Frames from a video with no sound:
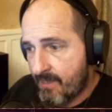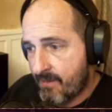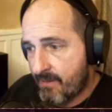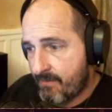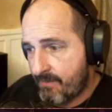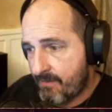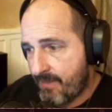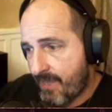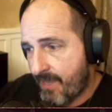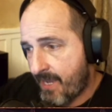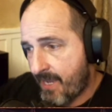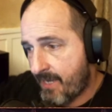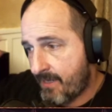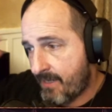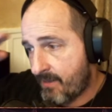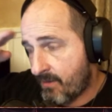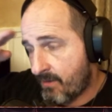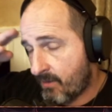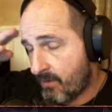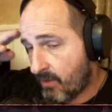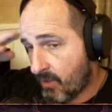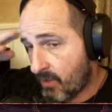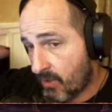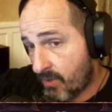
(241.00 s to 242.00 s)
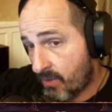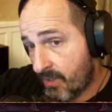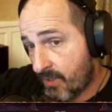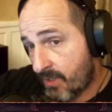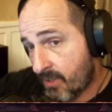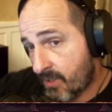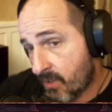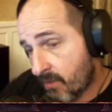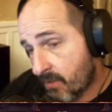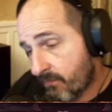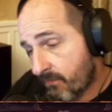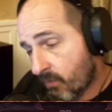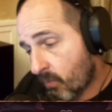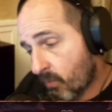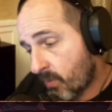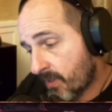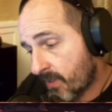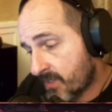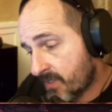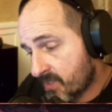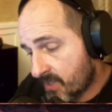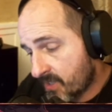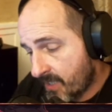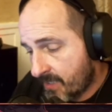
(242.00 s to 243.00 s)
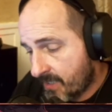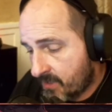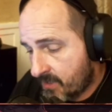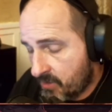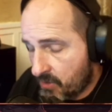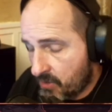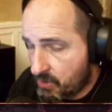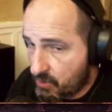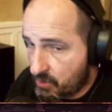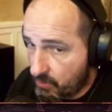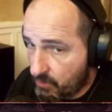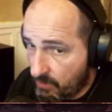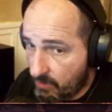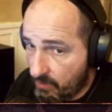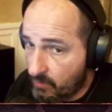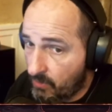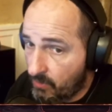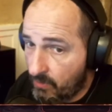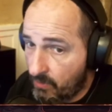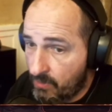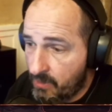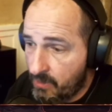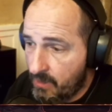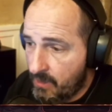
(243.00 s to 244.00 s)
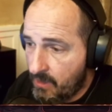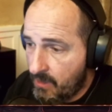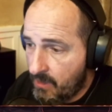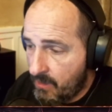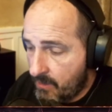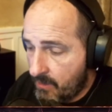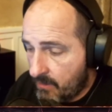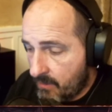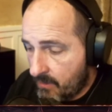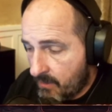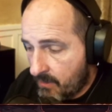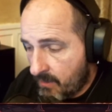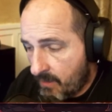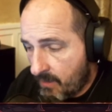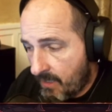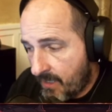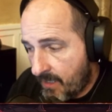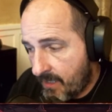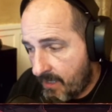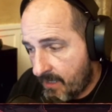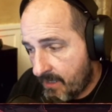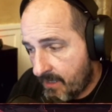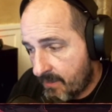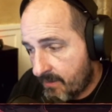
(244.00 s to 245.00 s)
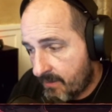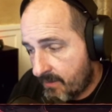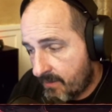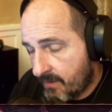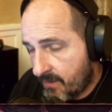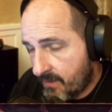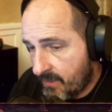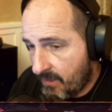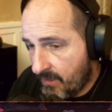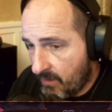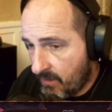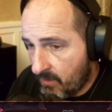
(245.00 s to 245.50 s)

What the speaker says: that learning curve of what it's like to struggle. And like